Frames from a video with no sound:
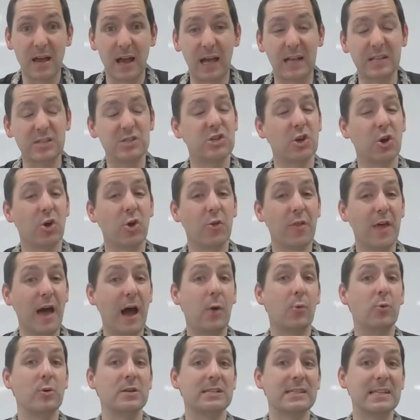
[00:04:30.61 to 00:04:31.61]
And so
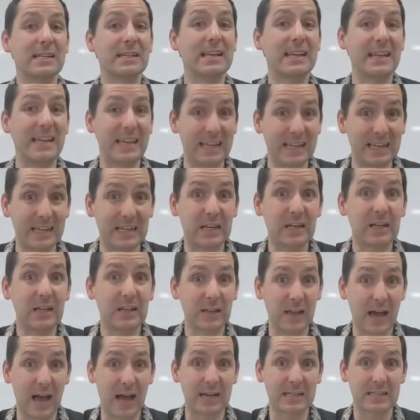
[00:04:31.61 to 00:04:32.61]
that was an
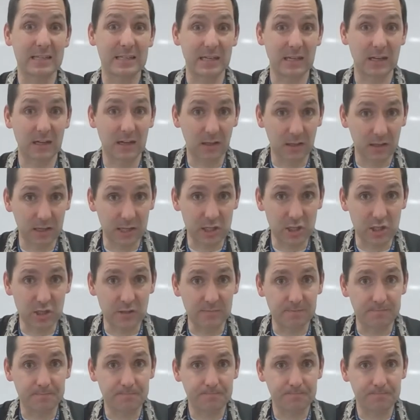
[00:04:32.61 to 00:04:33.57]
inelastic collision.